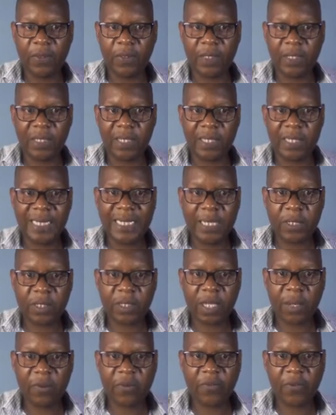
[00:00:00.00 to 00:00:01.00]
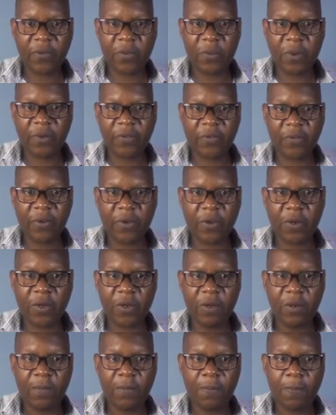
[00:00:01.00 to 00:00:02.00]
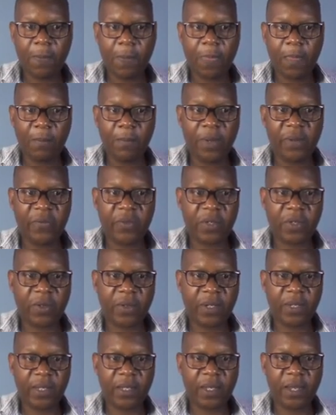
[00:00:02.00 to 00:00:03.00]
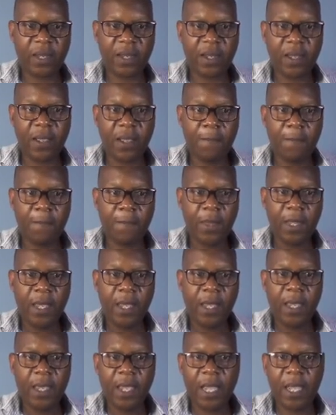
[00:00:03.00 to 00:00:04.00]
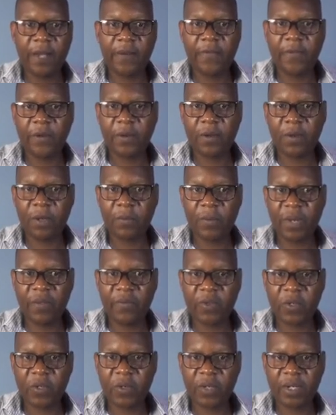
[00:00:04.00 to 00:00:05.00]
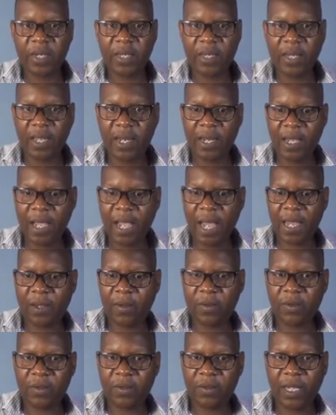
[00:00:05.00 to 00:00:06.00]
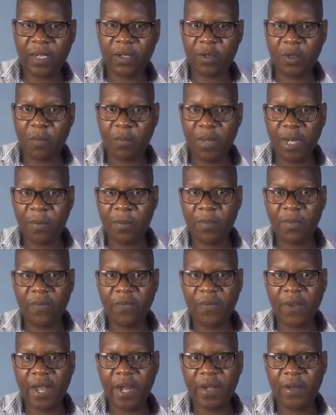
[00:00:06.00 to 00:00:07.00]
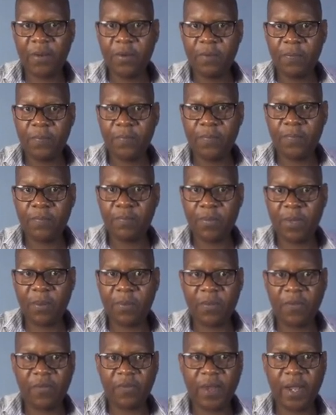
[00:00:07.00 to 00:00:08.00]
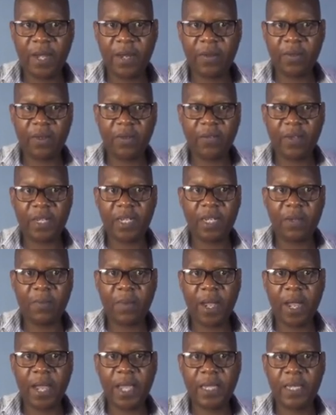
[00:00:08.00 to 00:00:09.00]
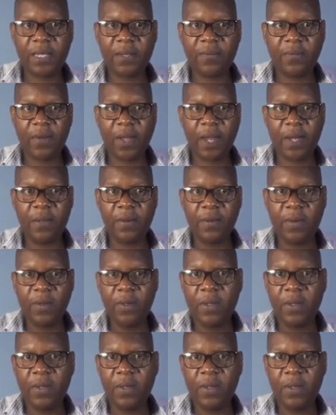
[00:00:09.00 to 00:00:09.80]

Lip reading: this. This is the same formula for beneficial criteria, and for non-beneficial criteria, I could take the minimum value divided by each value.